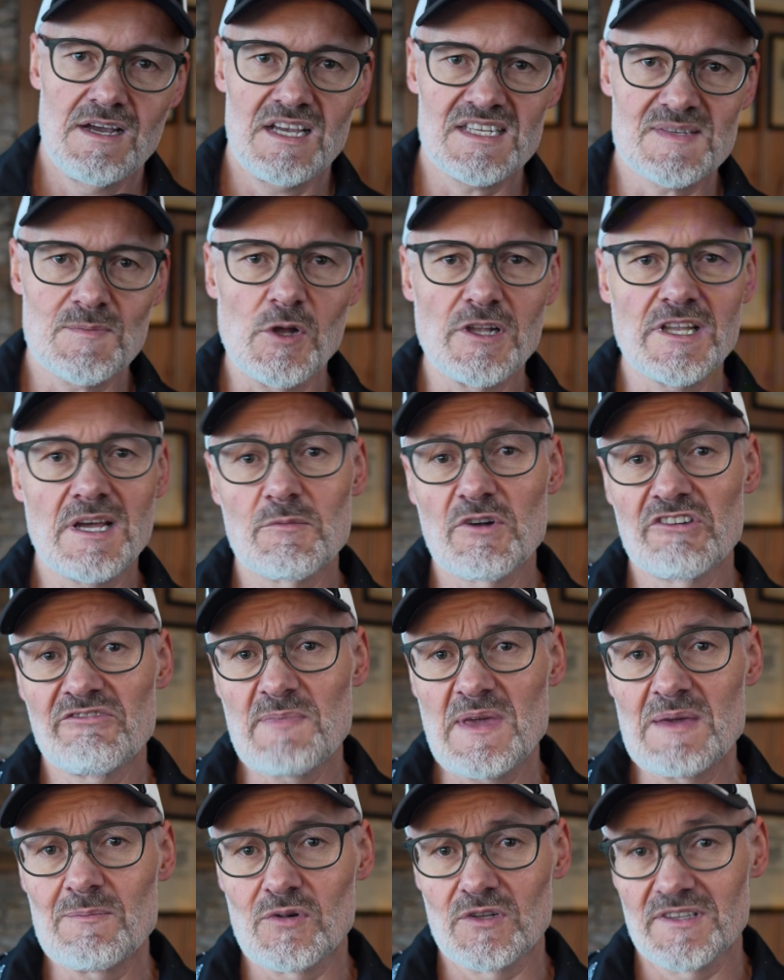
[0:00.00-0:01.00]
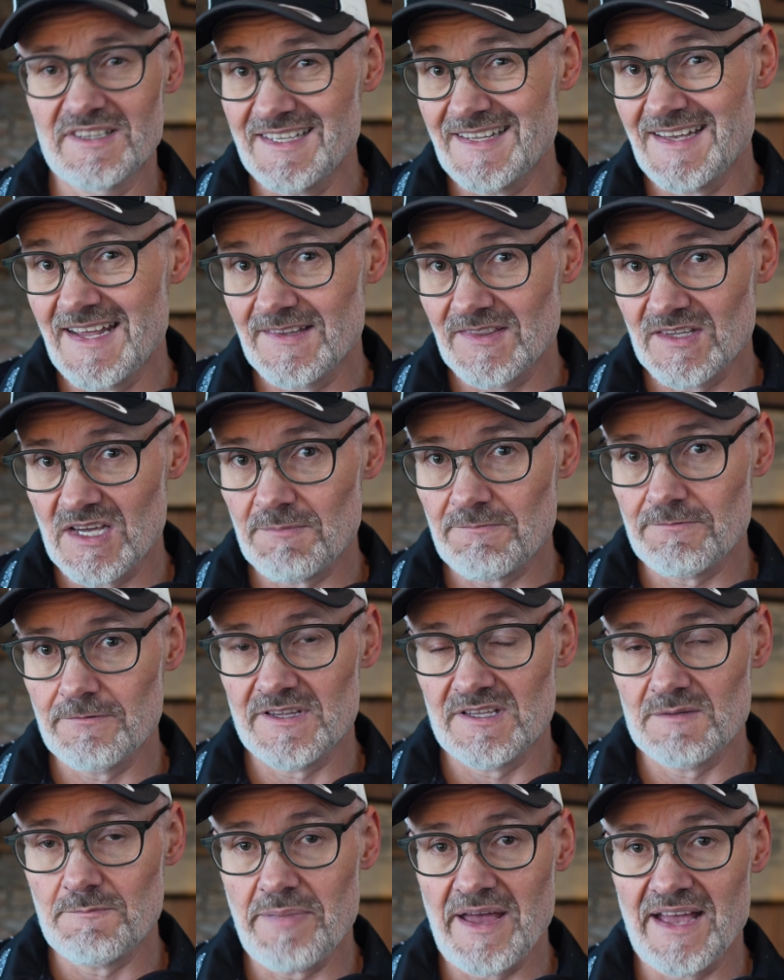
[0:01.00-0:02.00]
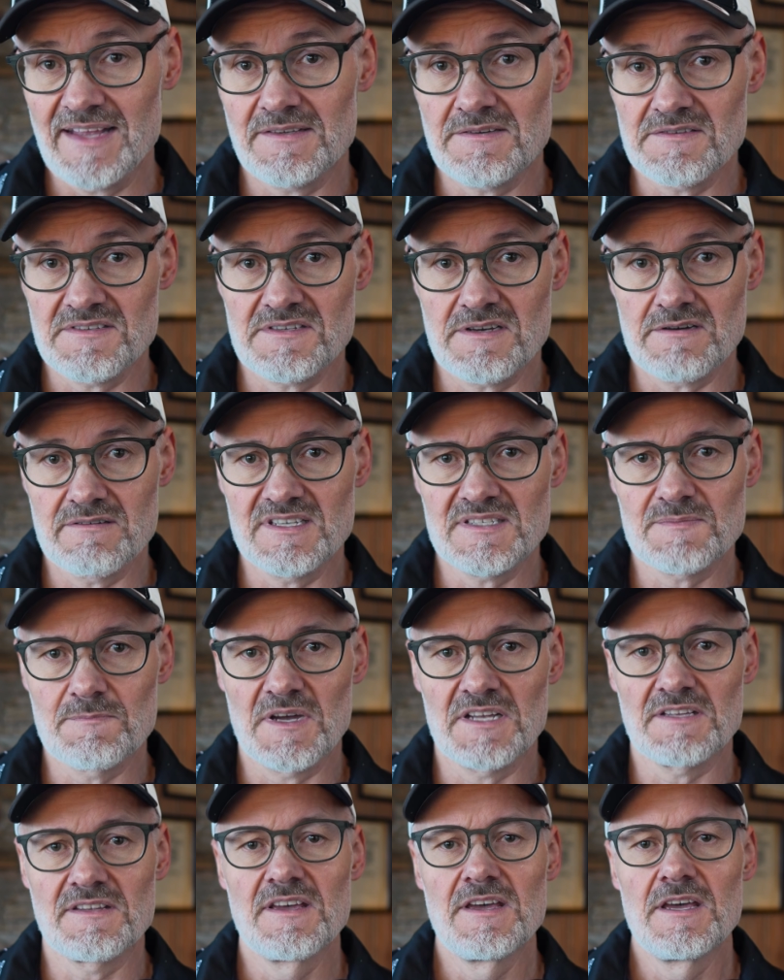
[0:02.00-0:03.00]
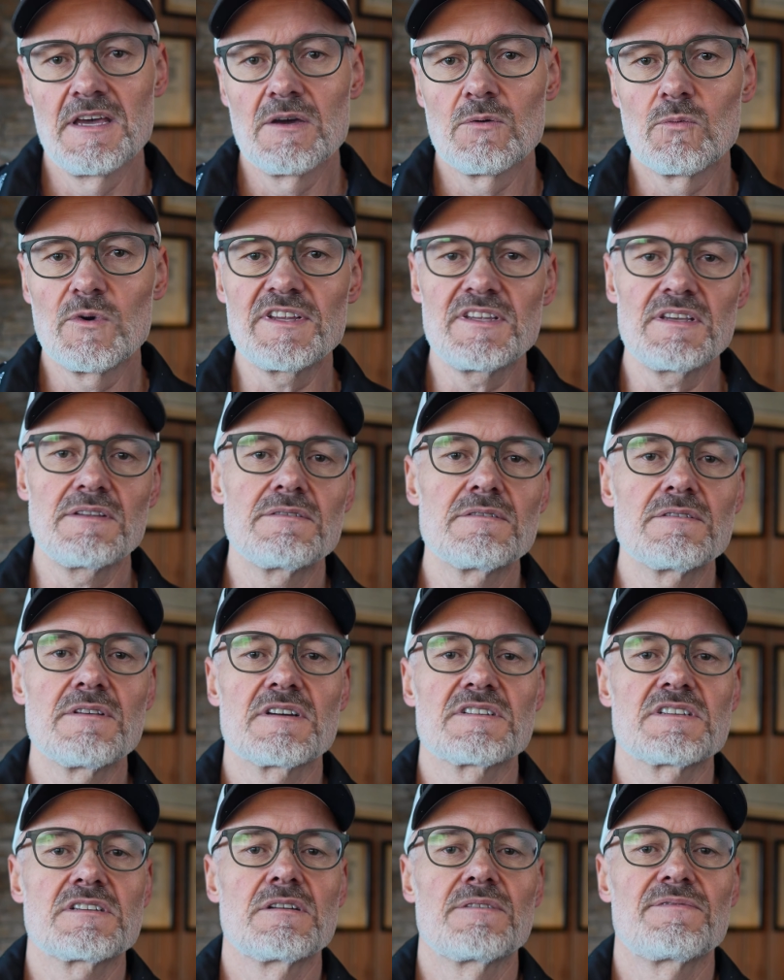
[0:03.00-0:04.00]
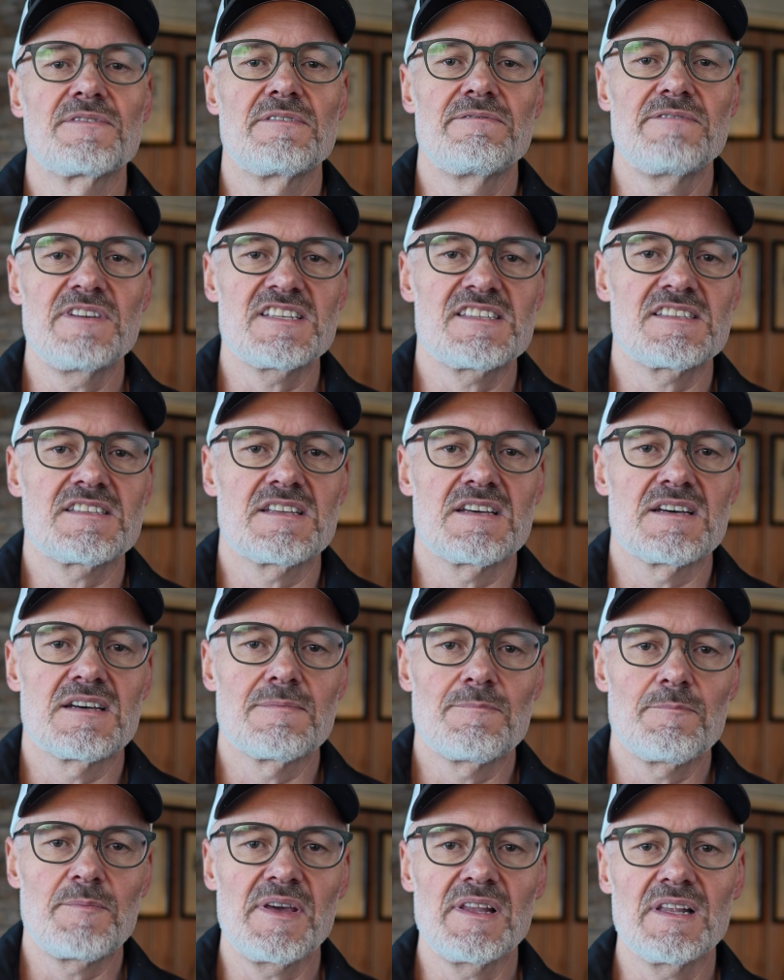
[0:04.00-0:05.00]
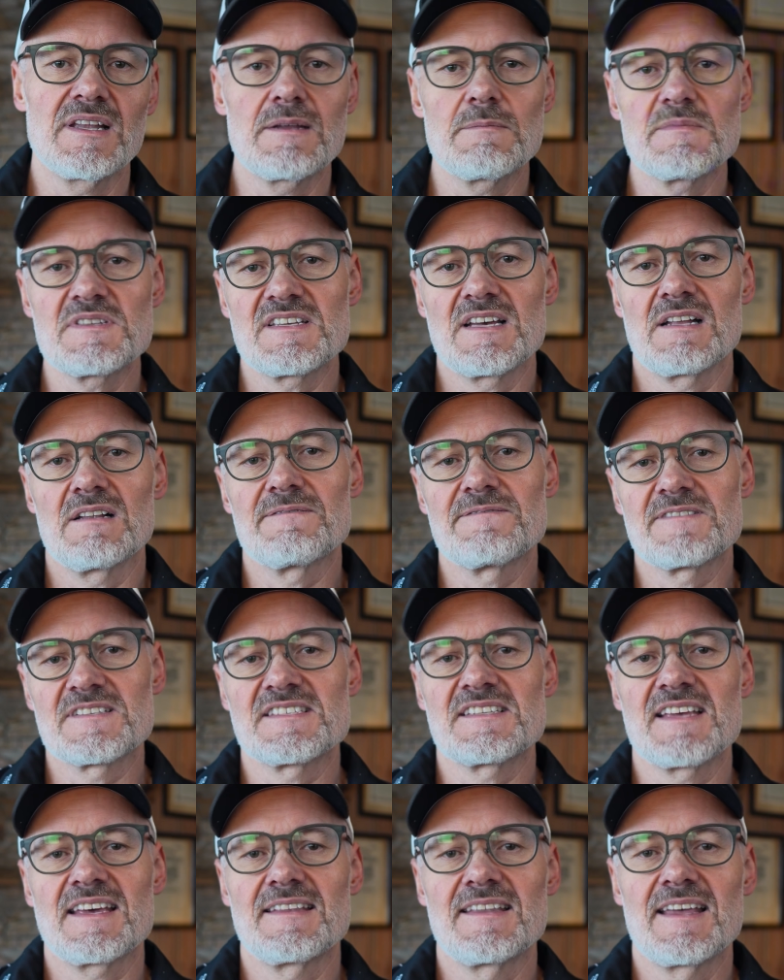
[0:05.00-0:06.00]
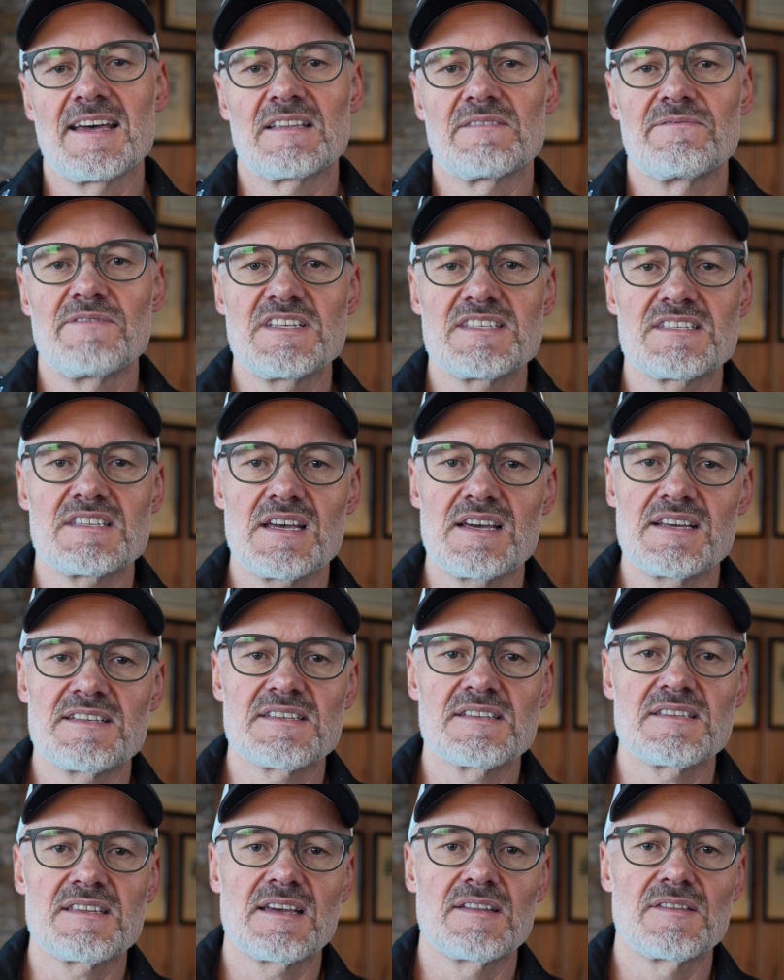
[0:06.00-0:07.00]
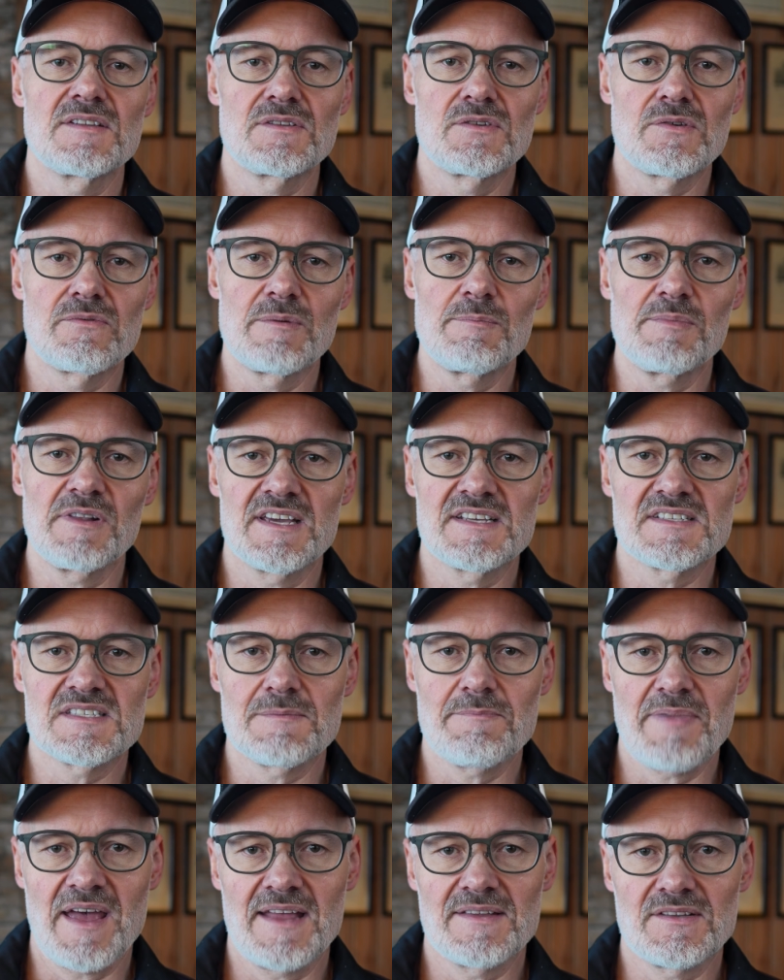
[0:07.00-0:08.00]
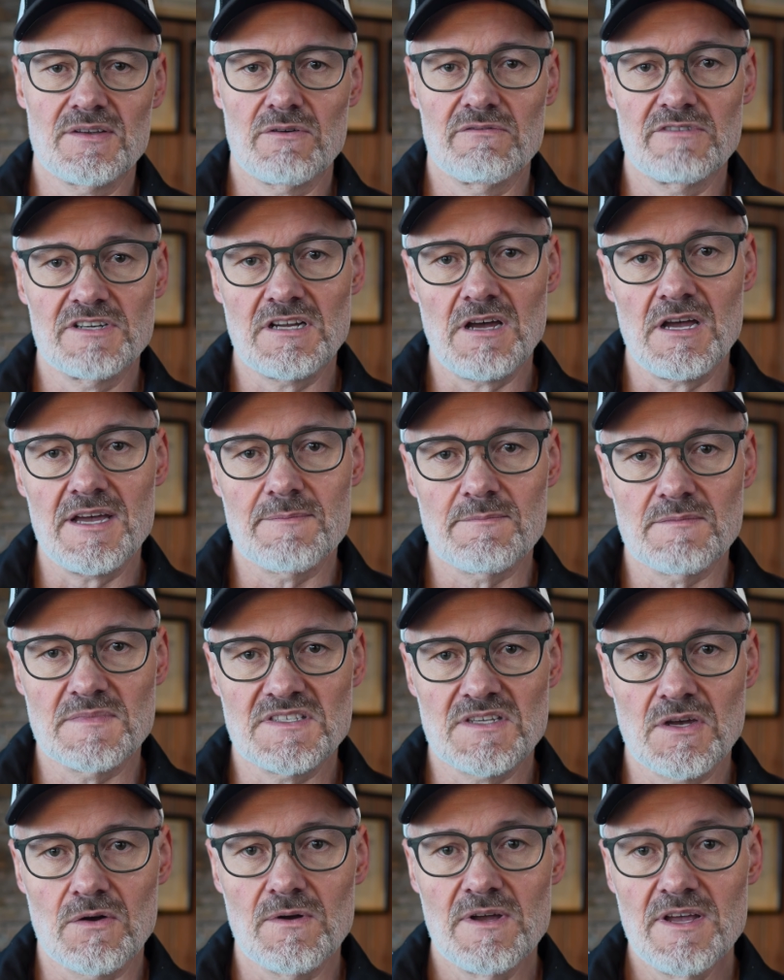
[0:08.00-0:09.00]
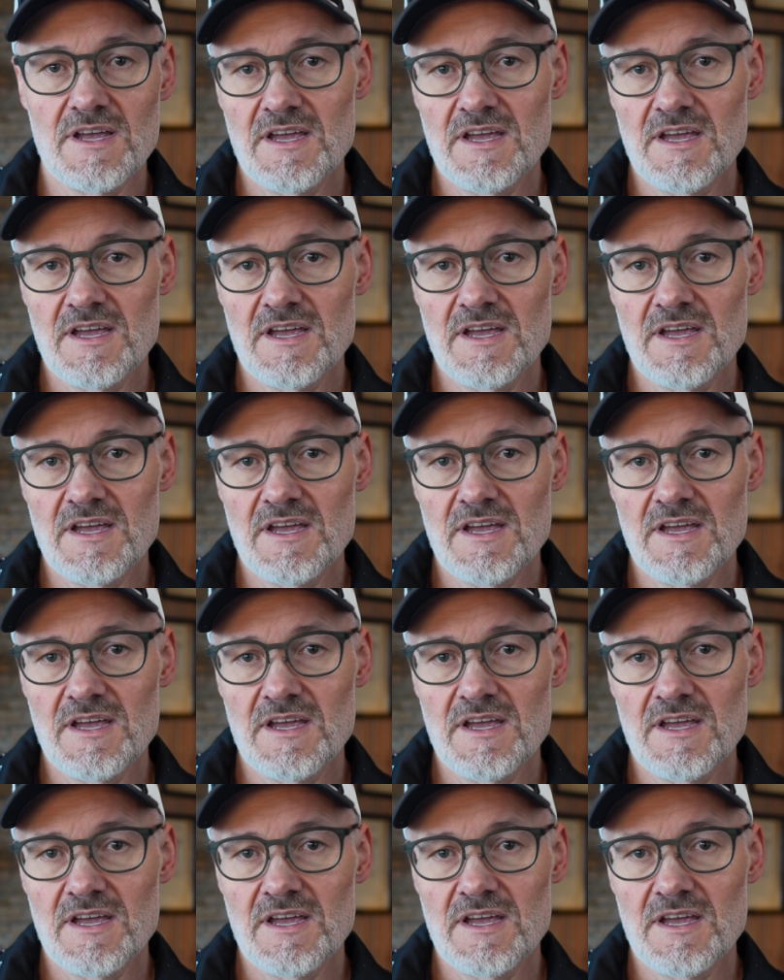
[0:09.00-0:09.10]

A small number of people did end up with the Panther series, but with the introduction of the Vista, Pilla themselves has said that Vista is intended to replace the Panther over time. So